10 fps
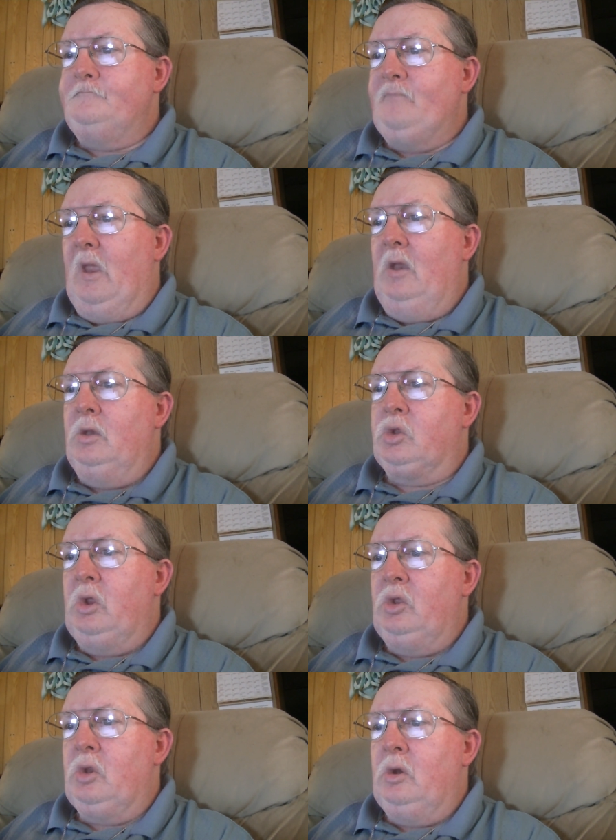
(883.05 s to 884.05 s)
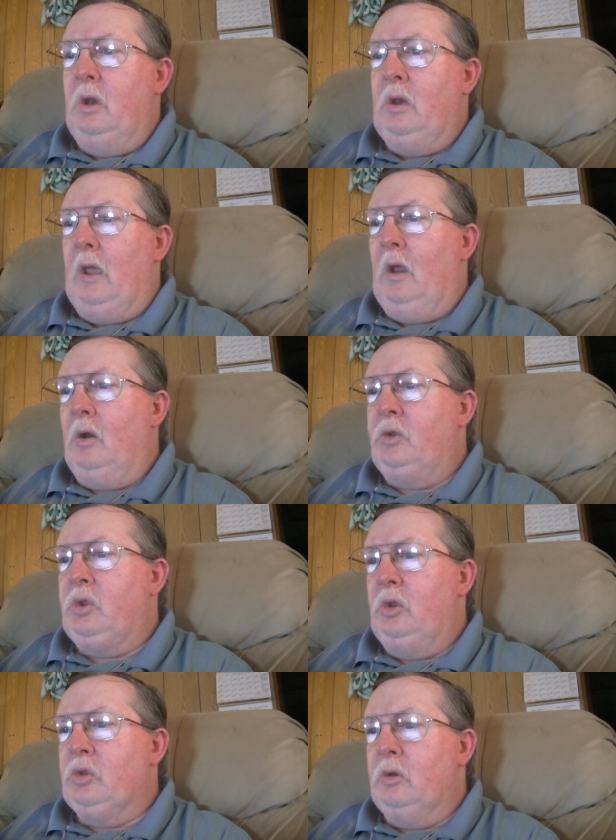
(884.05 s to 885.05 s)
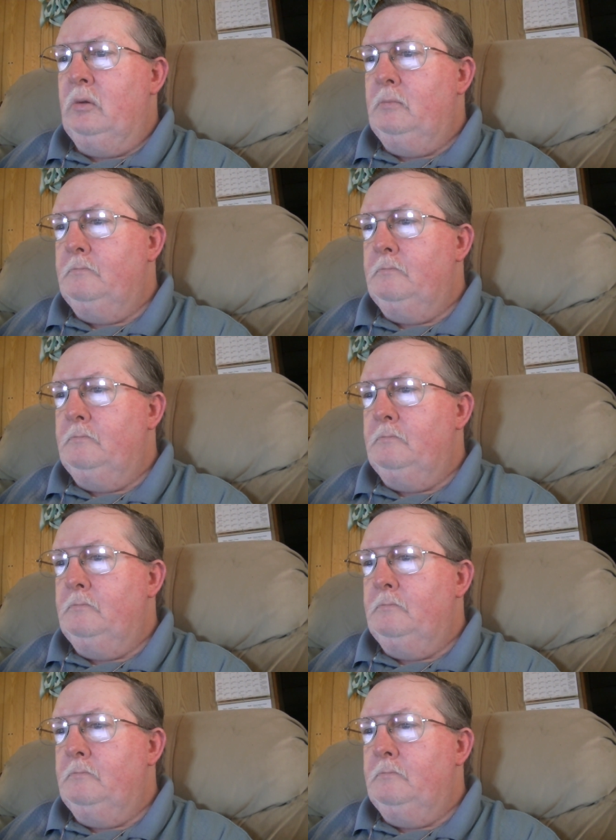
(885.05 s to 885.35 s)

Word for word: in season and out of season."